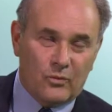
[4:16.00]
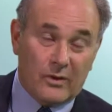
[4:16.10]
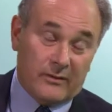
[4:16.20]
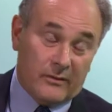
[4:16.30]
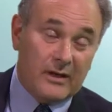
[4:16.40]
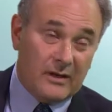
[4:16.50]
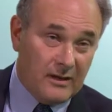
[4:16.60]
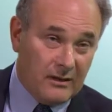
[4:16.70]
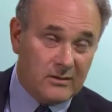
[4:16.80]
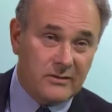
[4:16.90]
well,
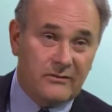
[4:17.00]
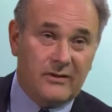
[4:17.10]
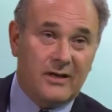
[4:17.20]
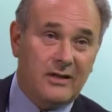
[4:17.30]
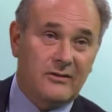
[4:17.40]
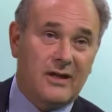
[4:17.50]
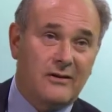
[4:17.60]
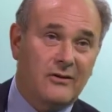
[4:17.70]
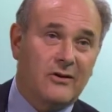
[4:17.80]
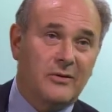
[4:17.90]
in a lot of
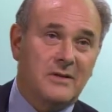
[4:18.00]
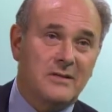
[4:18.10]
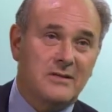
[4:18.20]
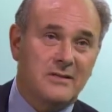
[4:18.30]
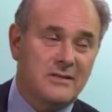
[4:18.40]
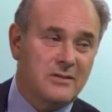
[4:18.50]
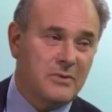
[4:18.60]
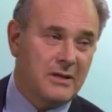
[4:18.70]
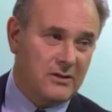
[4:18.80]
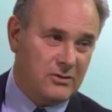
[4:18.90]
healthcare economies, there's this
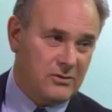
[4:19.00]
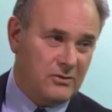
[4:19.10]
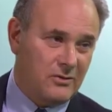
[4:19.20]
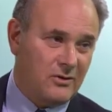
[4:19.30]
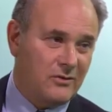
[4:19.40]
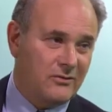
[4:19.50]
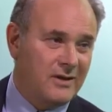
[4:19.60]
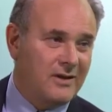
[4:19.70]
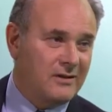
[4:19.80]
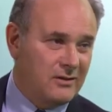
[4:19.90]
big issue
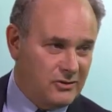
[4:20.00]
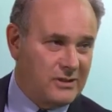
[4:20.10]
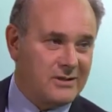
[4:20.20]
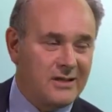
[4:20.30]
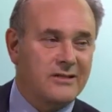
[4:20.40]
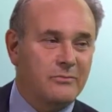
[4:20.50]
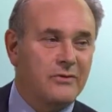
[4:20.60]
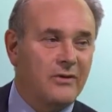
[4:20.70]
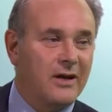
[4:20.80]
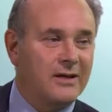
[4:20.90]
of the logistics of
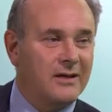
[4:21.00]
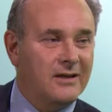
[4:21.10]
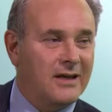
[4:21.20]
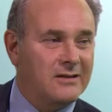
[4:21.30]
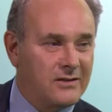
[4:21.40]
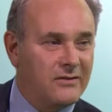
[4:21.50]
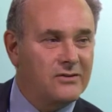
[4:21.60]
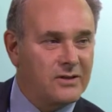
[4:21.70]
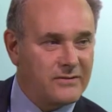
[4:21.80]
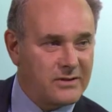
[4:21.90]
providing
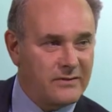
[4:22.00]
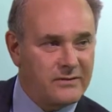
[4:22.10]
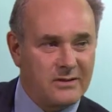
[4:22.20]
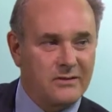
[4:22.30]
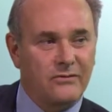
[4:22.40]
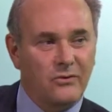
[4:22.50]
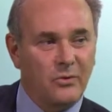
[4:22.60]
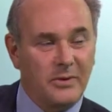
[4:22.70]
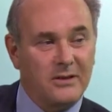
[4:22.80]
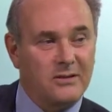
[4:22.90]
anti-VEGF services
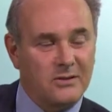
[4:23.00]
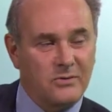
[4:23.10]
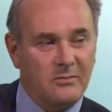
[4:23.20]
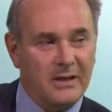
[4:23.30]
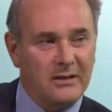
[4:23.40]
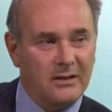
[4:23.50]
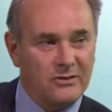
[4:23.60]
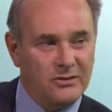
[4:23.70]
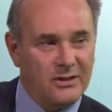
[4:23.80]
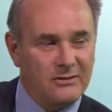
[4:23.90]
for patients with
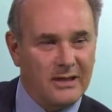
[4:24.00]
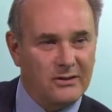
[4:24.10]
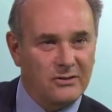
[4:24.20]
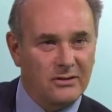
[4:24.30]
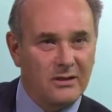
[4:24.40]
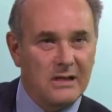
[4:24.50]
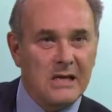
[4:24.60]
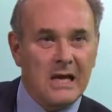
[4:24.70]
macular degeneration.